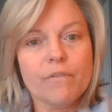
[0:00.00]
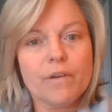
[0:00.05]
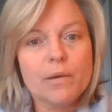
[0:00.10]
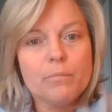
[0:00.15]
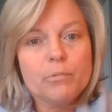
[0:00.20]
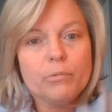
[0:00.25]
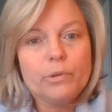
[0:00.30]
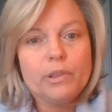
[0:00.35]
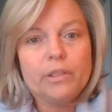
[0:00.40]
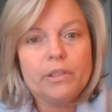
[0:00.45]

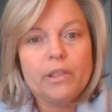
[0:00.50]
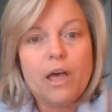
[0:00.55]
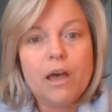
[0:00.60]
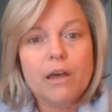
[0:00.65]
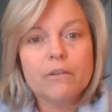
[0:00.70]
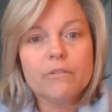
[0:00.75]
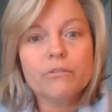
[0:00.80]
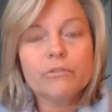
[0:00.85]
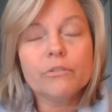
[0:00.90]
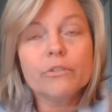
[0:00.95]
up with
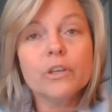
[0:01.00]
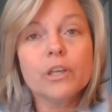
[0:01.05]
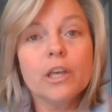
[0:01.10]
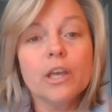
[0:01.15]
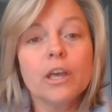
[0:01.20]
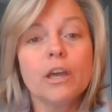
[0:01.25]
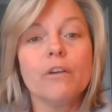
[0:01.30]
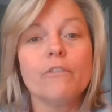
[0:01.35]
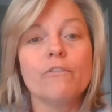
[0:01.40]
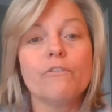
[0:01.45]
love
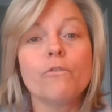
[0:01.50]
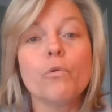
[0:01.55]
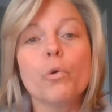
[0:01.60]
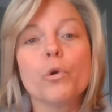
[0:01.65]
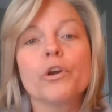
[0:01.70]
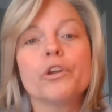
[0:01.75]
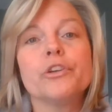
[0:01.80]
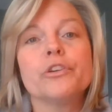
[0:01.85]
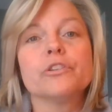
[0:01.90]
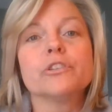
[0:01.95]

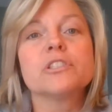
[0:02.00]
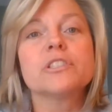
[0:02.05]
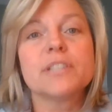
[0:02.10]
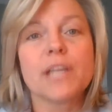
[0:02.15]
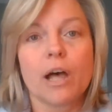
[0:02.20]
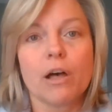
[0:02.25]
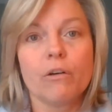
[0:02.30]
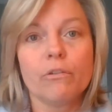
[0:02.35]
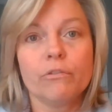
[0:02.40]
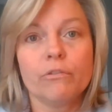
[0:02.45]
for
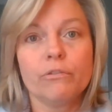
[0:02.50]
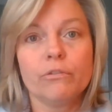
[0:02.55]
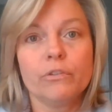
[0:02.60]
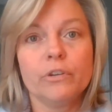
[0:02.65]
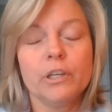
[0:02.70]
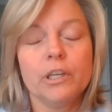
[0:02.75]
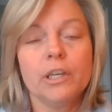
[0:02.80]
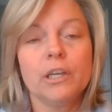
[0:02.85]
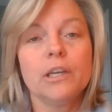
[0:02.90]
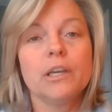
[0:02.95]
yourself,
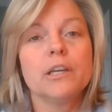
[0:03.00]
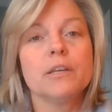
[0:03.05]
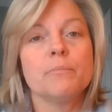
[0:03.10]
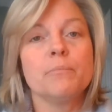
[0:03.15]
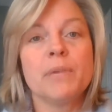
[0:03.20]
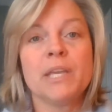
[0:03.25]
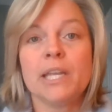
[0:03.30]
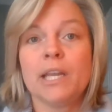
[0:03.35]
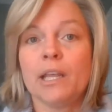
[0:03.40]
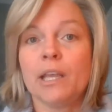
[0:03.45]

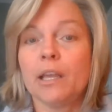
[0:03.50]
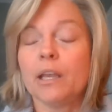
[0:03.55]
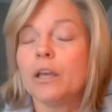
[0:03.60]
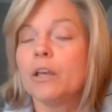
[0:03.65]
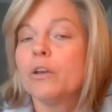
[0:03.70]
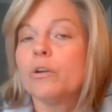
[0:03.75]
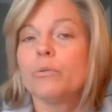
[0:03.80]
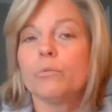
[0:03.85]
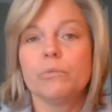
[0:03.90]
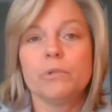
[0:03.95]
meaning
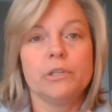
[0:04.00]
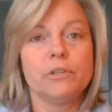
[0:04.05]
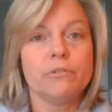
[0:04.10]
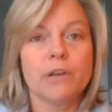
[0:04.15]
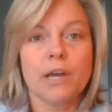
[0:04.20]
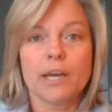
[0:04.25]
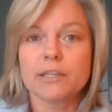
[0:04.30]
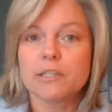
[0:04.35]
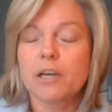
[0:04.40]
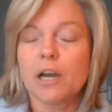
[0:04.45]
we do
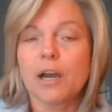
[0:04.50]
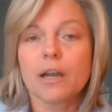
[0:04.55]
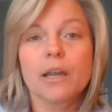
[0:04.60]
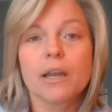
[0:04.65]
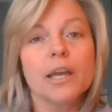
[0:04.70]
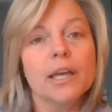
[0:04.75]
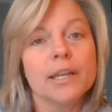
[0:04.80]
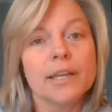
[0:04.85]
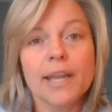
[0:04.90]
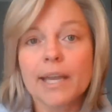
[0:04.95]
not talk
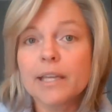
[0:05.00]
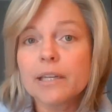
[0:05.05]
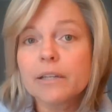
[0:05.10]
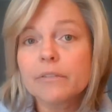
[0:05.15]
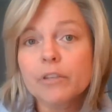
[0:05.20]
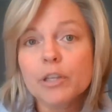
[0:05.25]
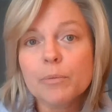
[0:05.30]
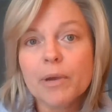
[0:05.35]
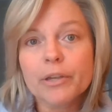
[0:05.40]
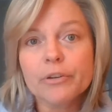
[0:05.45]

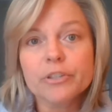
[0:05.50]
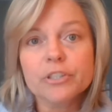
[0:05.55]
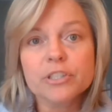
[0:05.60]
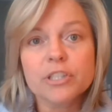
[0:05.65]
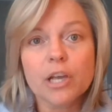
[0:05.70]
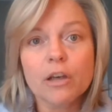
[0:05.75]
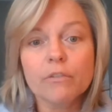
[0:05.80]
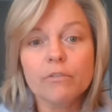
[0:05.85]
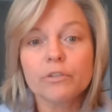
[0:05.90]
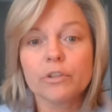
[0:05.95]
negatively about
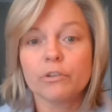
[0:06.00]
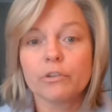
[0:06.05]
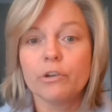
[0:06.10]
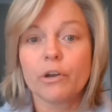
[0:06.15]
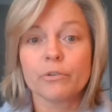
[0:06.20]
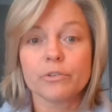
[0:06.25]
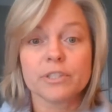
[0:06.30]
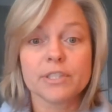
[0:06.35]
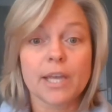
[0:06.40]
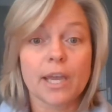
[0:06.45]
yourself. You
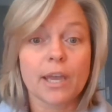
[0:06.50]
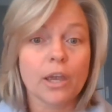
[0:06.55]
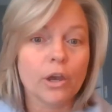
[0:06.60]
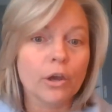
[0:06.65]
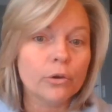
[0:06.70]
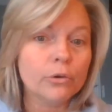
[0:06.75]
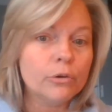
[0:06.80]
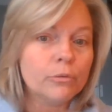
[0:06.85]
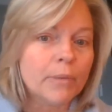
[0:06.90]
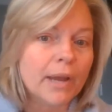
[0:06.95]
don't say,
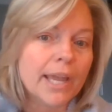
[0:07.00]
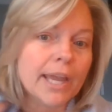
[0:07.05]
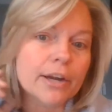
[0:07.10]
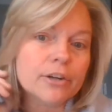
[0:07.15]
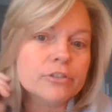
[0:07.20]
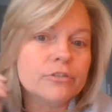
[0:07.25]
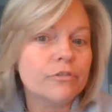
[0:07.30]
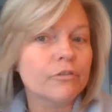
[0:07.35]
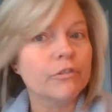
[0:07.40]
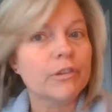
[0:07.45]
oh, my
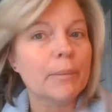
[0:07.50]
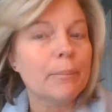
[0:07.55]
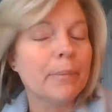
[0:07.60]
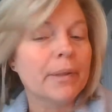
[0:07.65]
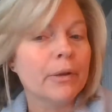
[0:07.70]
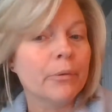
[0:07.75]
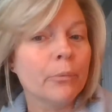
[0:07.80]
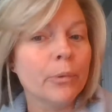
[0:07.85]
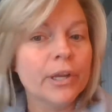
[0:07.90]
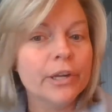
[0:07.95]
hair's
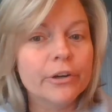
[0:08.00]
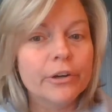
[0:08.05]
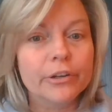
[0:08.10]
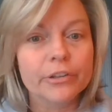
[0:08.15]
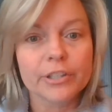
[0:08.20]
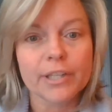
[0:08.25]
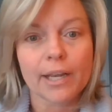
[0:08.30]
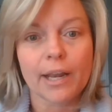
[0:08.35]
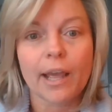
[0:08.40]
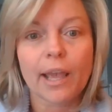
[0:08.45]
flipping
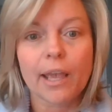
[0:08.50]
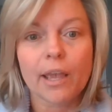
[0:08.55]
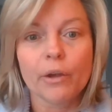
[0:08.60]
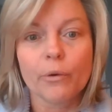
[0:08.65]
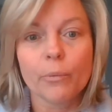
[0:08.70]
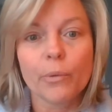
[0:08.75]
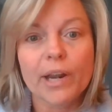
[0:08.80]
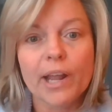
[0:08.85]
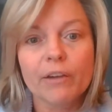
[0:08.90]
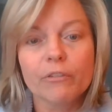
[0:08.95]
weird today or
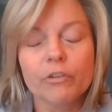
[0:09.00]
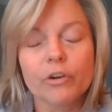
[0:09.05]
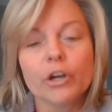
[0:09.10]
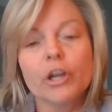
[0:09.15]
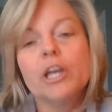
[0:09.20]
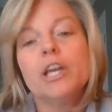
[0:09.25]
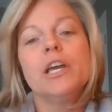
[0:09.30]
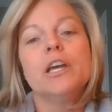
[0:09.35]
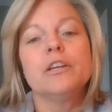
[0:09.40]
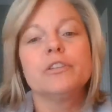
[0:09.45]
whatever.
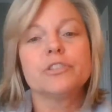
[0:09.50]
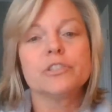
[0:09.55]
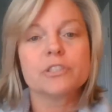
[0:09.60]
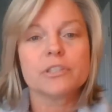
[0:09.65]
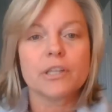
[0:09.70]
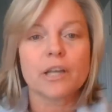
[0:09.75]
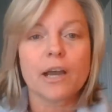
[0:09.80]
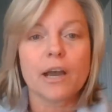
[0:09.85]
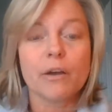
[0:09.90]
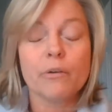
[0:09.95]

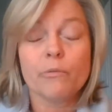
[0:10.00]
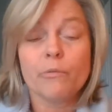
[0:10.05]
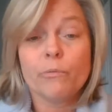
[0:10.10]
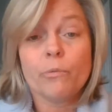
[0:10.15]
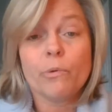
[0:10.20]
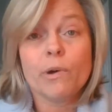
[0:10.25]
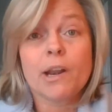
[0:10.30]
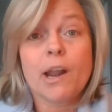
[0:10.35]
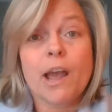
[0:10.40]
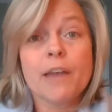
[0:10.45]
Just
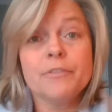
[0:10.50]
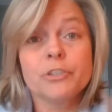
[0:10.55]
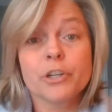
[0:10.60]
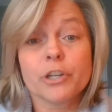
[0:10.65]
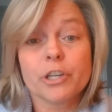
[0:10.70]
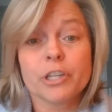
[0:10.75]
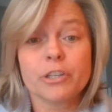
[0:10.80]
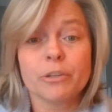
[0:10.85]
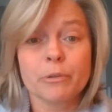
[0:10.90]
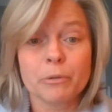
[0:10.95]
what I've
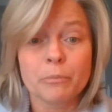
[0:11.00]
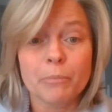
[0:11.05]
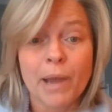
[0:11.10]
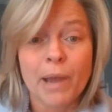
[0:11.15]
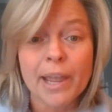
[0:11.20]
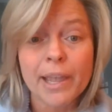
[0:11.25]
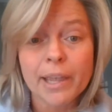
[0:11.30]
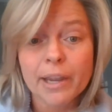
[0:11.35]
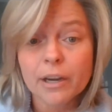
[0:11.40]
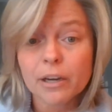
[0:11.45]
started doing with
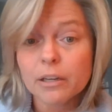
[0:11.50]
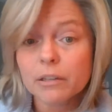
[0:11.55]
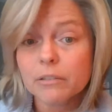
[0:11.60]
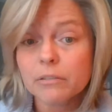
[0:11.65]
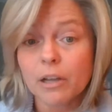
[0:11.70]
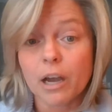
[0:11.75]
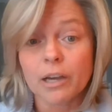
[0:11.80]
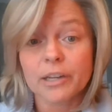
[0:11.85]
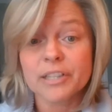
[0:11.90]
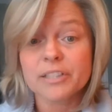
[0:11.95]
my hair,
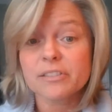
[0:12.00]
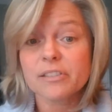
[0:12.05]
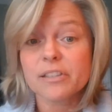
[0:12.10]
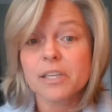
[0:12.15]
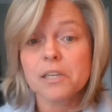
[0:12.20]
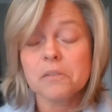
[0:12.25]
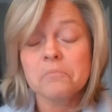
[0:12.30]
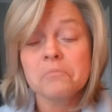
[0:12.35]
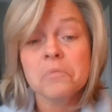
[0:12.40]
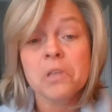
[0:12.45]
honestly,